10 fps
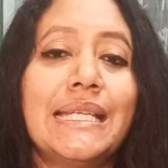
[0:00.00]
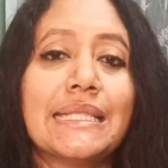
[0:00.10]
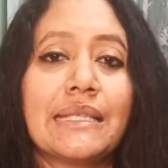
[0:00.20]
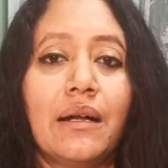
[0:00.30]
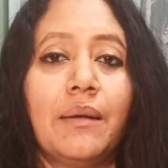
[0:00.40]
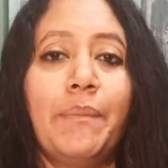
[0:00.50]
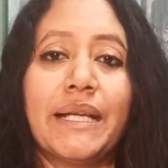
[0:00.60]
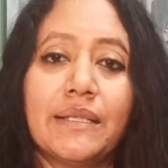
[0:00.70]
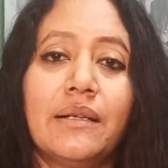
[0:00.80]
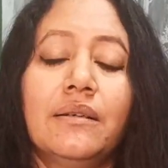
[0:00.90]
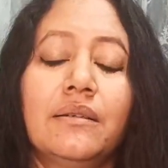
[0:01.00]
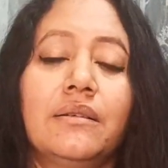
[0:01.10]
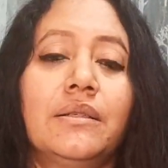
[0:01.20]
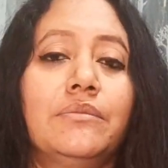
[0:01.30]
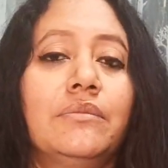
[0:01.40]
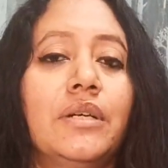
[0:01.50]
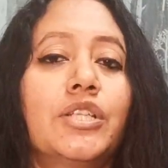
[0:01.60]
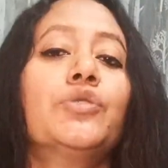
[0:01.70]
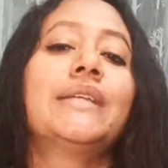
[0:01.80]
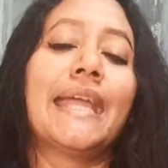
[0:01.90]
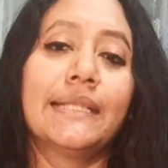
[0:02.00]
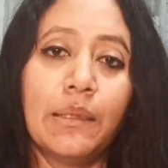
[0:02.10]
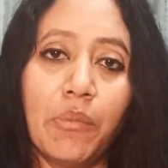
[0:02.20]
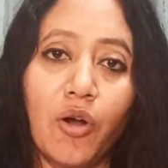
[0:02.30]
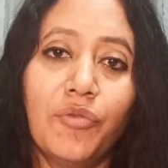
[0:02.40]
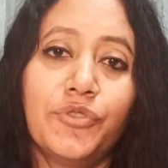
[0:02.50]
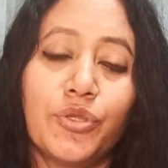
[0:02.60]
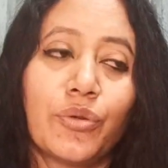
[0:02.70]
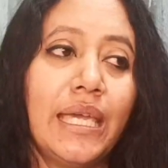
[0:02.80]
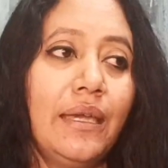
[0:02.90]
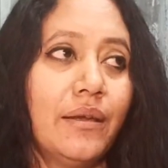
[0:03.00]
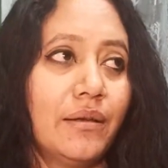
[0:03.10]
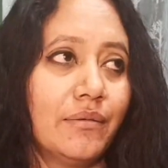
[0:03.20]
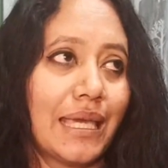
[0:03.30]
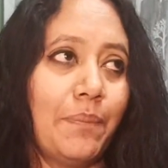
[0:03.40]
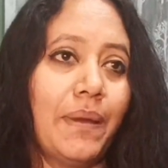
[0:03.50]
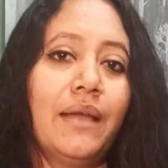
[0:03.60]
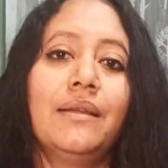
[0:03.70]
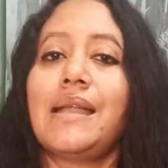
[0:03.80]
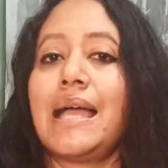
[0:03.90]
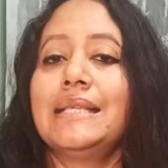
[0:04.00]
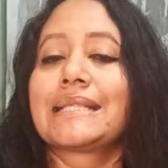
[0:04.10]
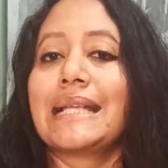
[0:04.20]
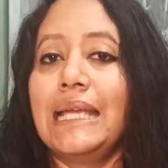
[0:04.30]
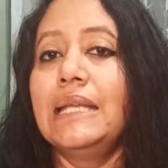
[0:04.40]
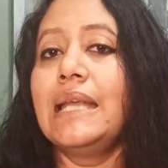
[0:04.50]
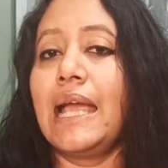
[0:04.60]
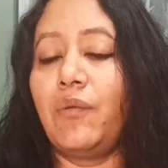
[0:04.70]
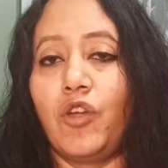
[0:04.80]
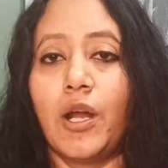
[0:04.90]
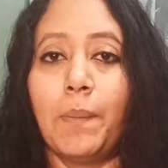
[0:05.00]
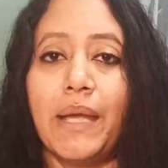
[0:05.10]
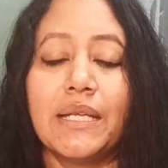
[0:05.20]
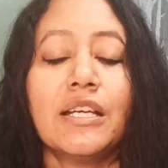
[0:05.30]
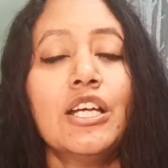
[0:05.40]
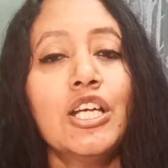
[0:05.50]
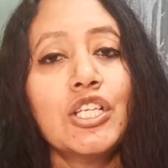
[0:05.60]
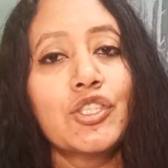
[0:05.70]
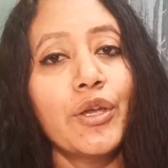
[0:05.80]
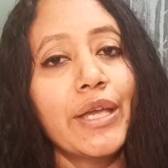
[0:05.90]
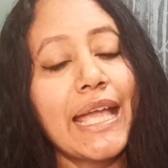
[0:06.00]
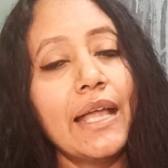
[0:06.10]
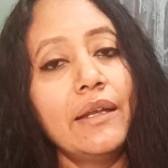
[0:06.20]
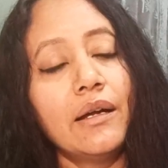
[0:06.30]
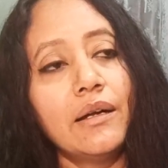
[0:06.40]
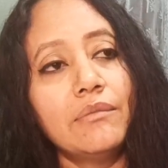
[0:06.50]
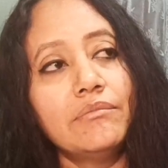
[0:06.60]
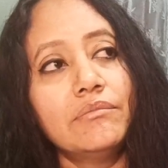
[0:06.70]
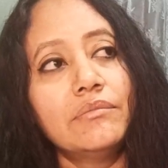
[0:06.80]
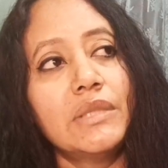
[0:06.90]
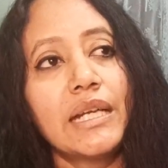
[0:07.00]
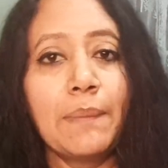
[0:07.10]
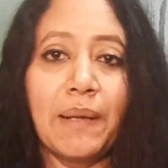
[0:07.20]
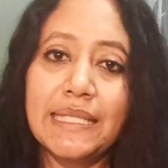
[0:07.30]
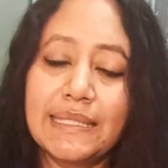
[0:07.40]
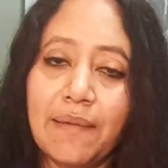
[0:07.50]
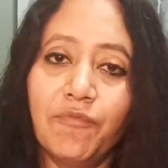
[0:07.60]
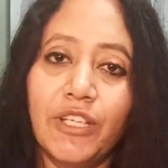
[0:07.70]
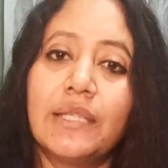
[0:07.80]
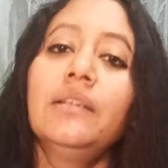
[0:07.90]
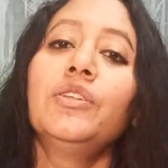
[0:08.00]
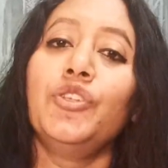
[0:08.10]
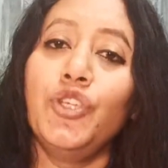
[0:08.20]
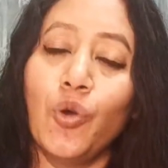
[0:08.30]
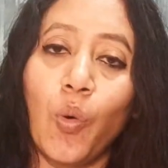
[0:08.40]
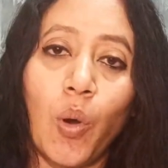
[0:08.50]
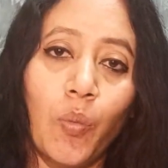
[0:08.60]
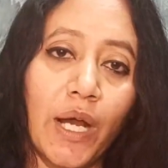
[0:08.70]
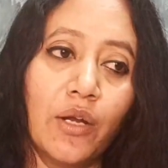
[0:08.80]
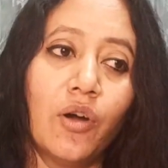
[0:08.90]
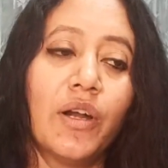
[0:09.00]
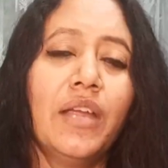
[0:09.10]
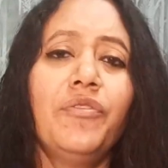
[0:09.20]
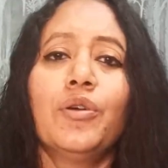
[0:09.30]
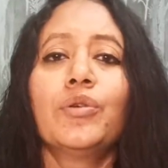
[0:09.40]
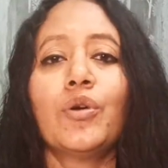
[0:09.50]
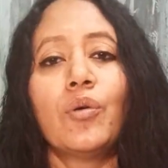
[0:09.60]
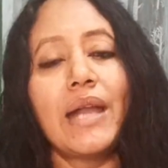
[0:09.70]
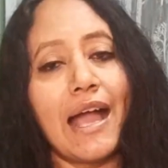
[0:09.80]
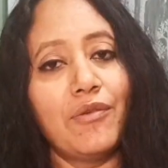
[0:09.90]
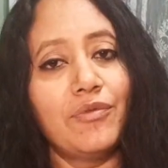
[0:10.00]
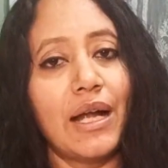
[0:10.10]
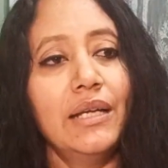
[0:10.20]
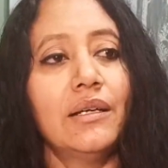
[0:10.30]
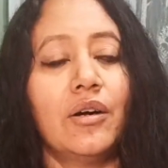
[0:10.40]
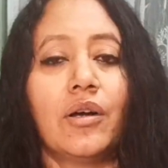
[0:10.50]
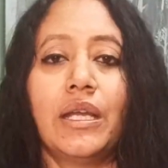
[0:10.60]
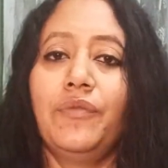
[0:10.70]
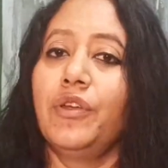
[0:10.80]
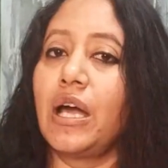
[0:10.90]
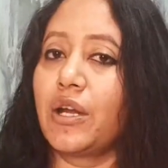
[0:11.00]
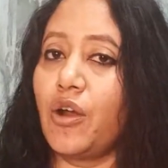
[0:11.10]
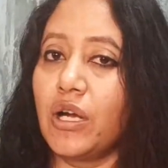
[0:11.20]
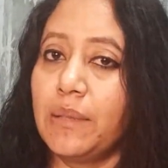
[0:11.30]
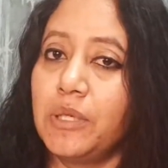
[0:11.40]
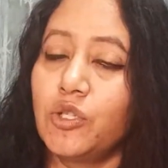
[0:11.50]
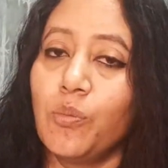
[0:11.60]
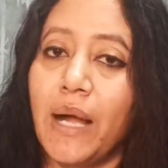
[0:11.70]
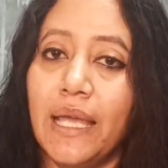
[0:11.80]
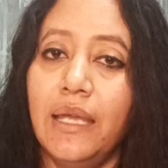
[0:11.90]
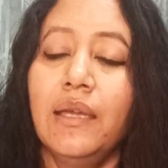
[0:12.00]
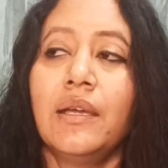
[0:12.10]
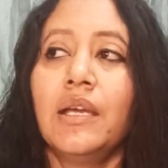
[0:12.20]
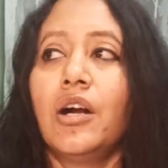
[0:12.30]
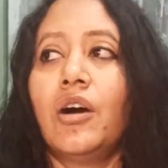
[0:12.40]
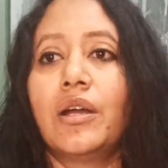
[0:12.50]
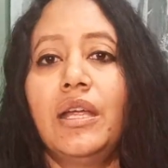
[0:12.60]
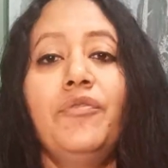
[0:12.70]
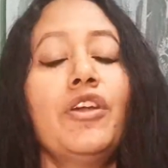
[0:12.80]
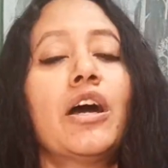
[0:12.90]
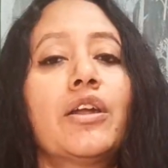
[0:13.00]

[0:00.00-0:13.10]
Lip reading: is better to take them off to keep a nice clean environment. So you can replace them with a newer one, or if you don't have one, or if you are not able to buy, or if